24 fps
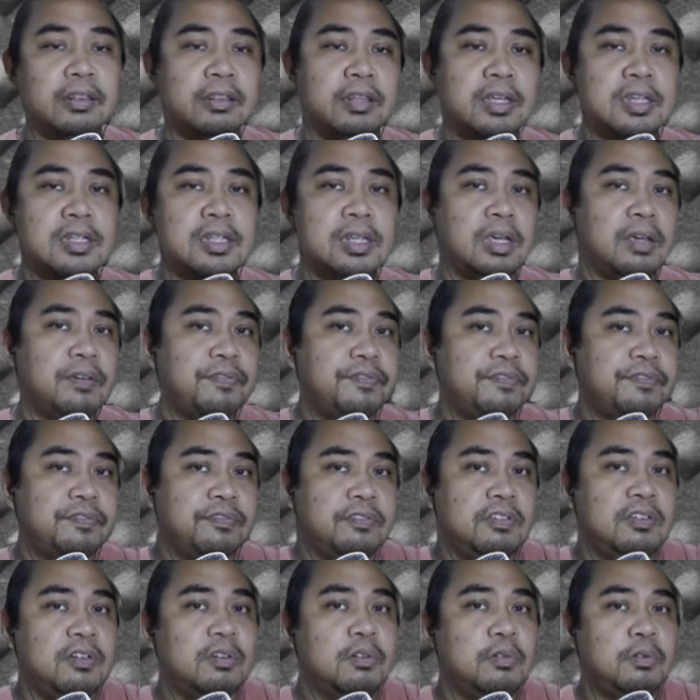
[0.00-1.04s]
this if
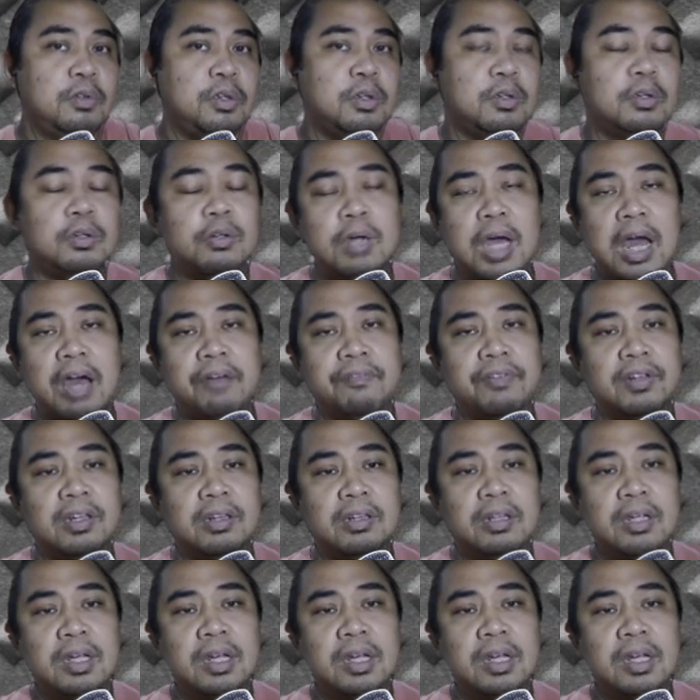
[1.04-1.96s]
you know you, you haven't